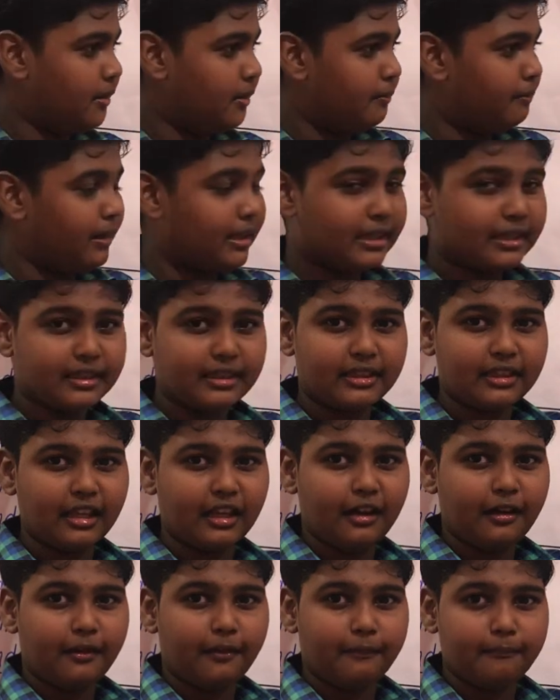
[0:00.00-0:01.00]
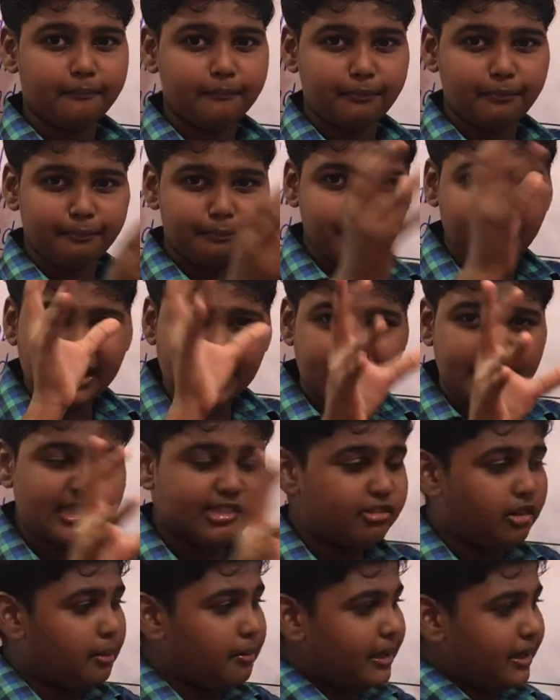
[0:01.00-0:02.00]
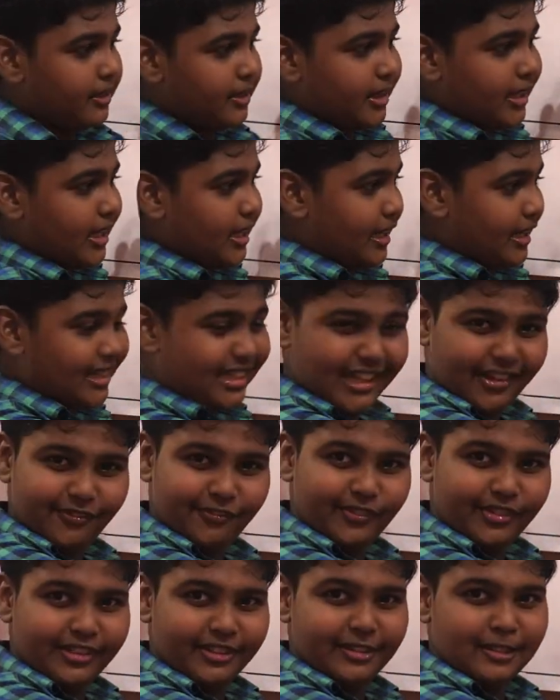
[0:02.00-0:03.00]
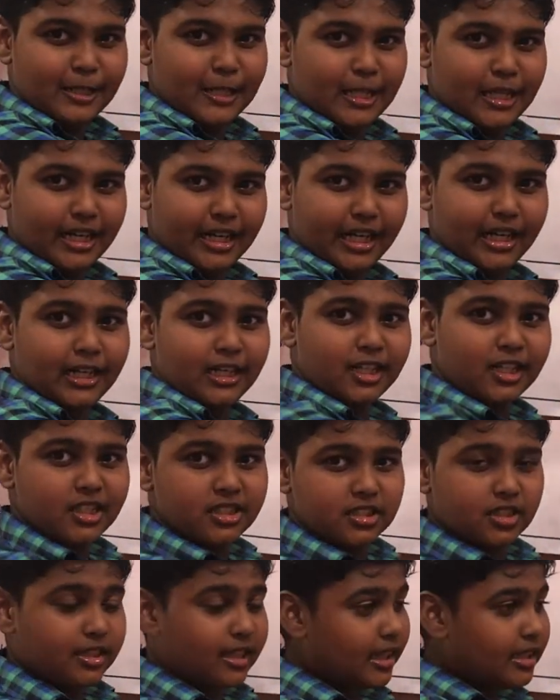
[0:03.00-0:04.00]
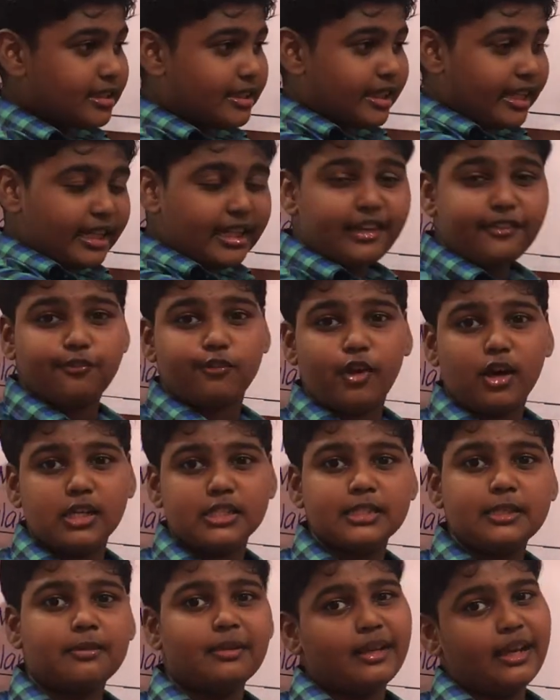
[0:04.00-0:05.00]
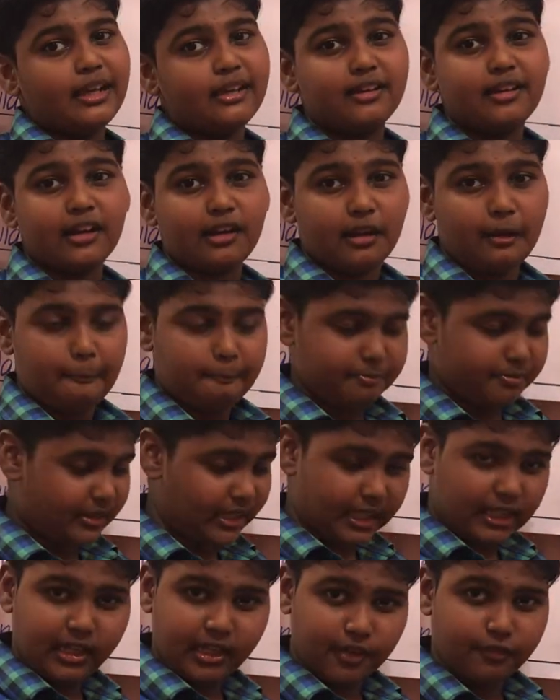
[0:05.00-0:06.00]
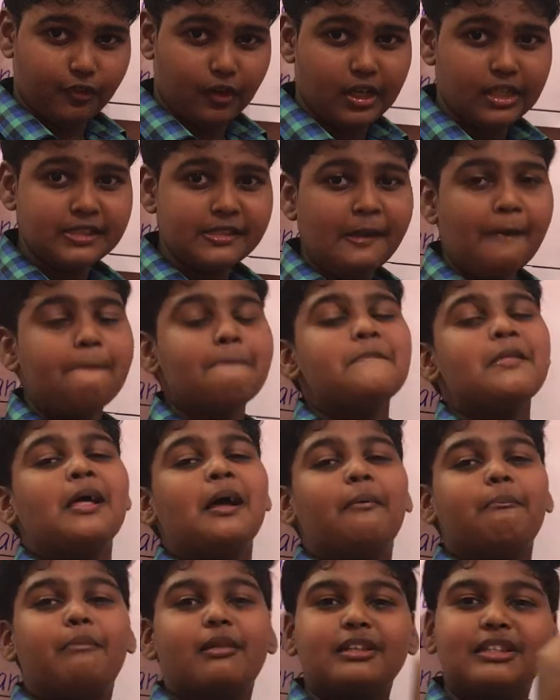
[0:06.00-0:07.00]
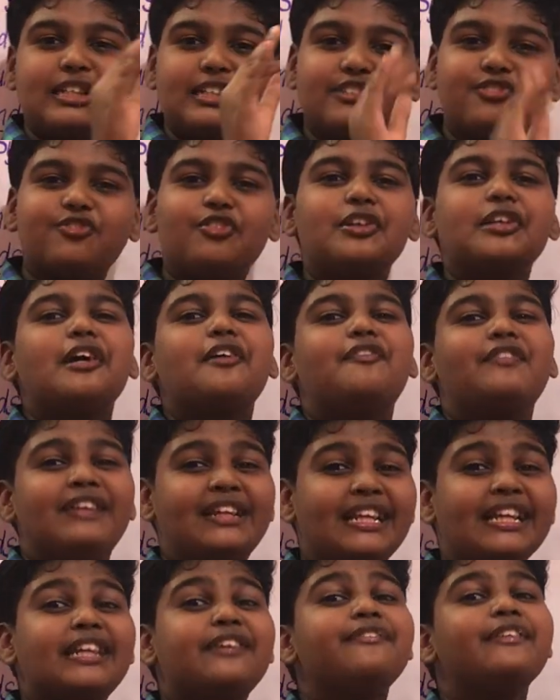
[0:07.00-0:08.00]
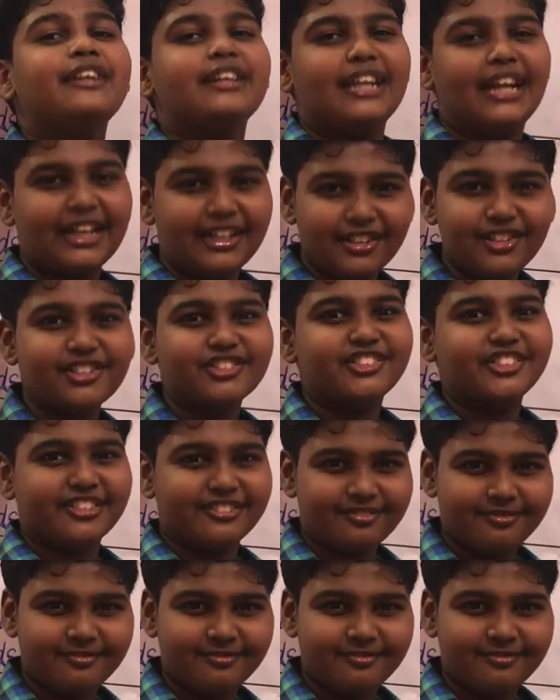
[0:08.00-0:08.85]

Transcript: But the biggest will be in the left, right? So there are 3 falls in the Niagara Falls, but it is full of liquid nitrogen.